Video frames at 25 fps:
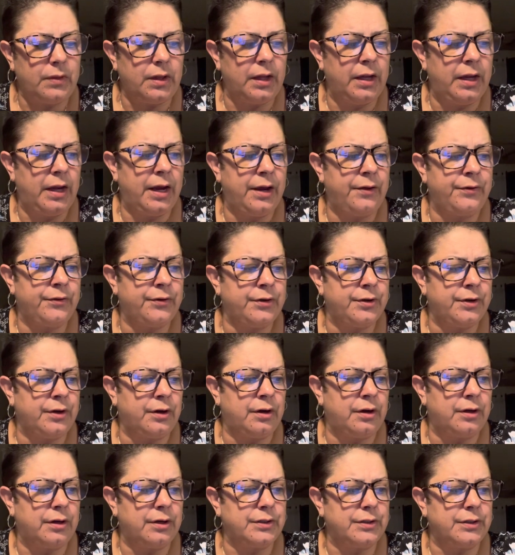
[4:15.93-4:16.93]
and their
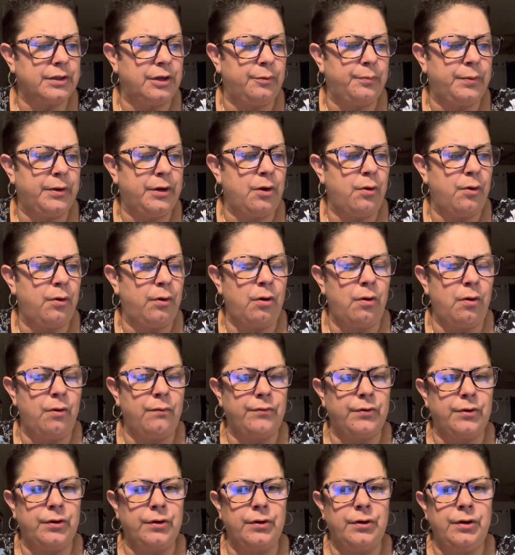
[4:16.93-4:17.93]
dogs. I'll be going
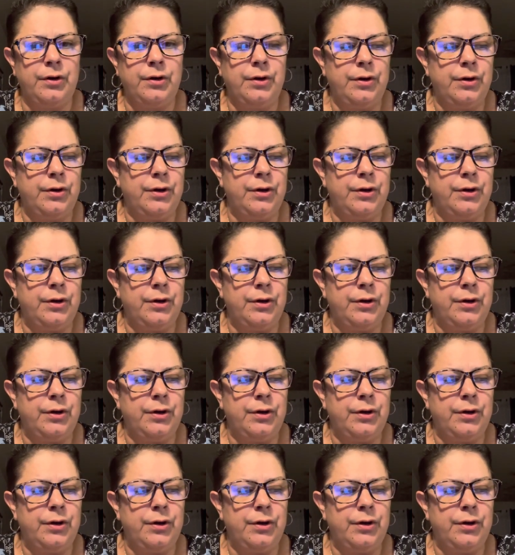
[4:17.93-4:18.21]
over